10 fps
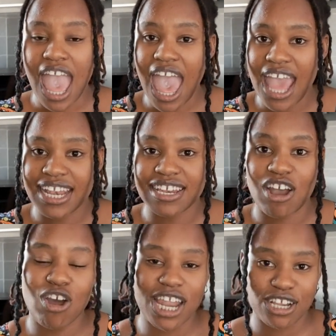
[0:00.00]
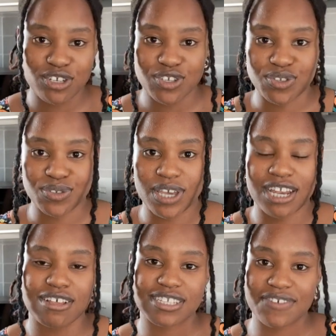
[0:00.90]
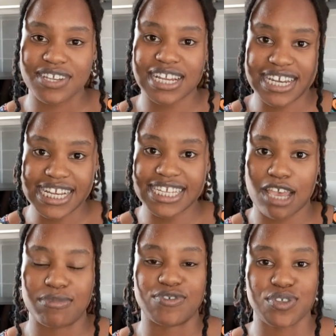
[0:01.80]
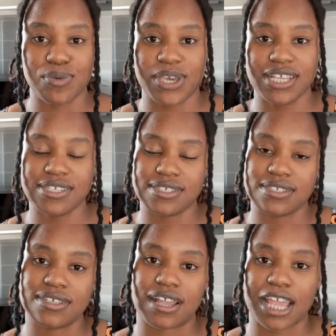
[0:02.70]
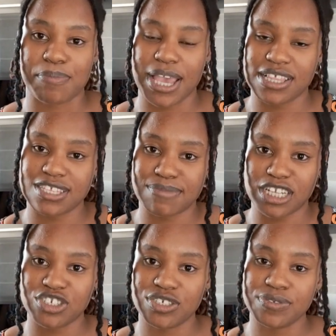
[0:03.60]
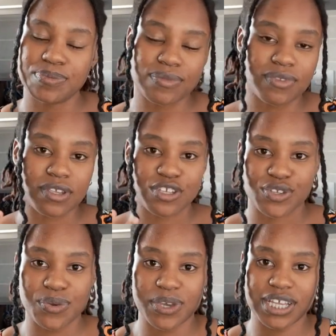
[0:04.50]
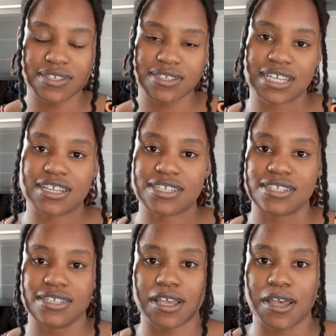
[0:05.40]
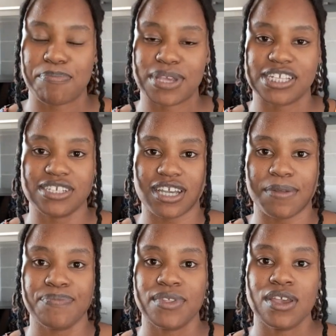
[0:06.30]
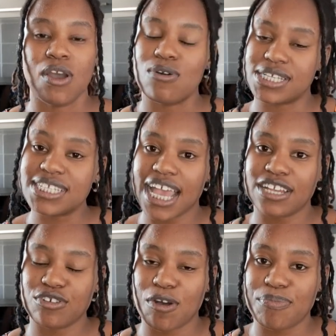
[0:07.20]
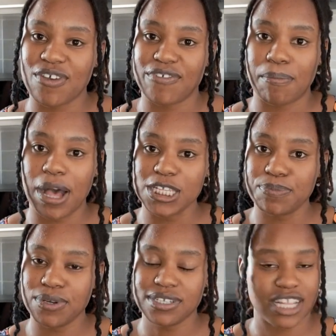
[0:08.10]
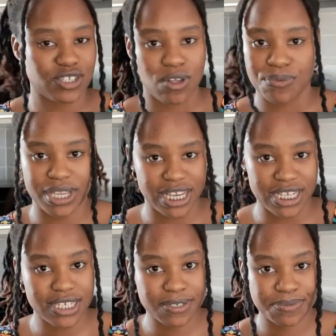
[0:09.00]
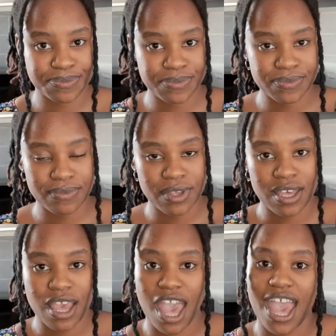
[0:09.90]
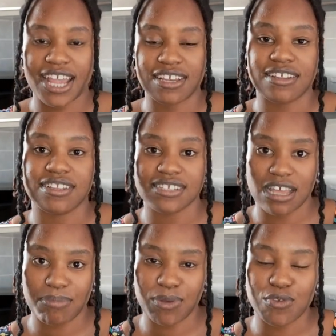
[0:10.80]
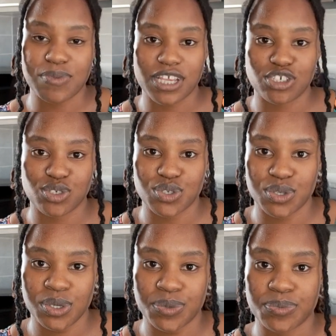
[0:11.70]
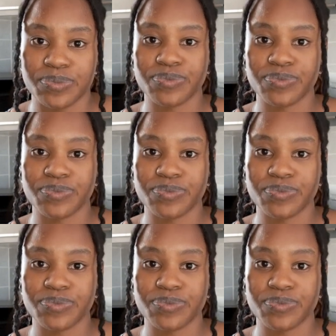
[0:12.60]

And all I could do, and I was given a lead time of 2 weeks, like pay this much, 2 weeks, send us a picture or a scanned copy of your passport. That's all we need. And this number will be issued to you.